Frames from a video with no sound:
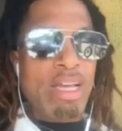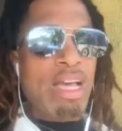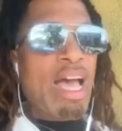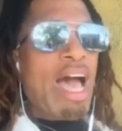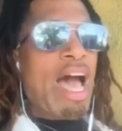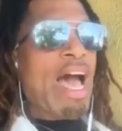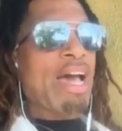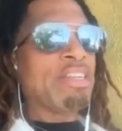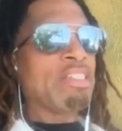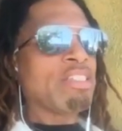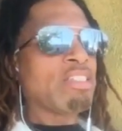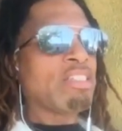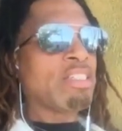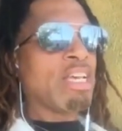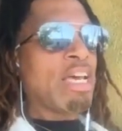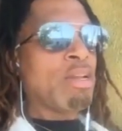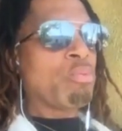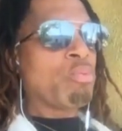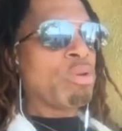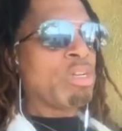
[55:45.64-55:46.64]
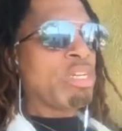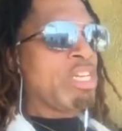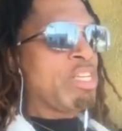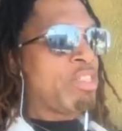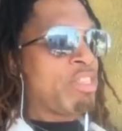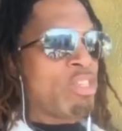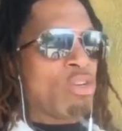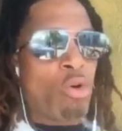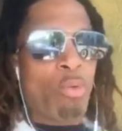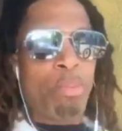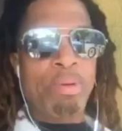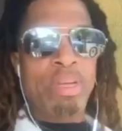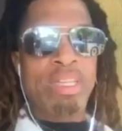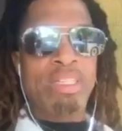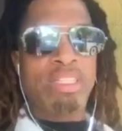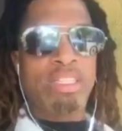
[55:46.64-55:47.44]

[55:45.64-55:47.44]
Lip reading: I done sat with Ethiopians,